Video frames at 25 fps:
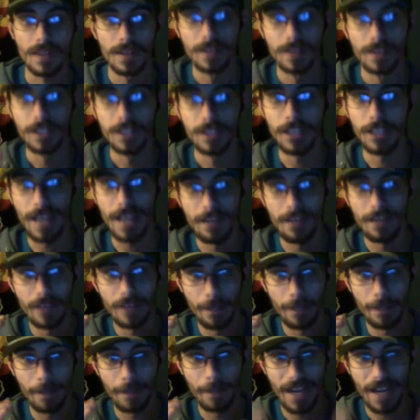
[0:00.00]
you have
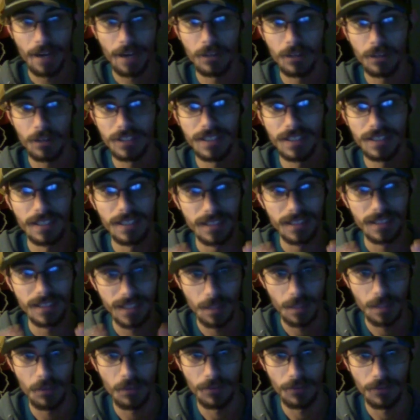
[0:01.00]
a powered
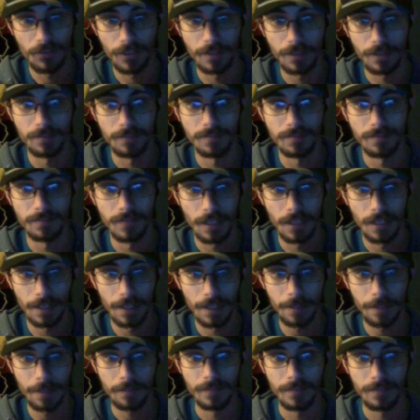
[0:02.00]
subwoofer, all
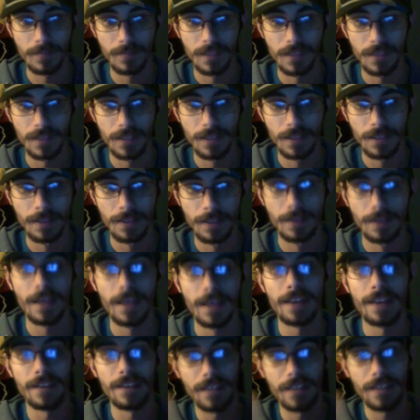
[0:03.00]
right?
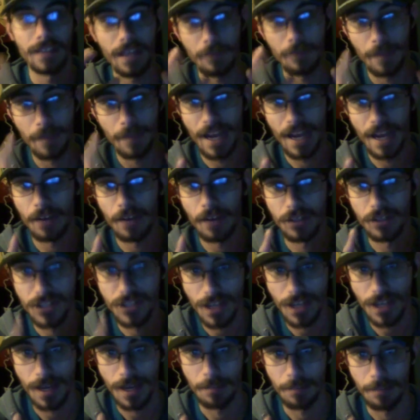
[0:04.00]
And then you have a powered
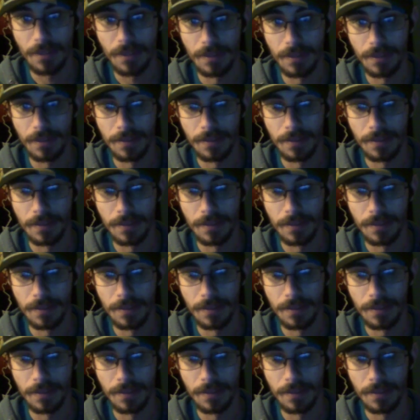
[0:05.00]
top.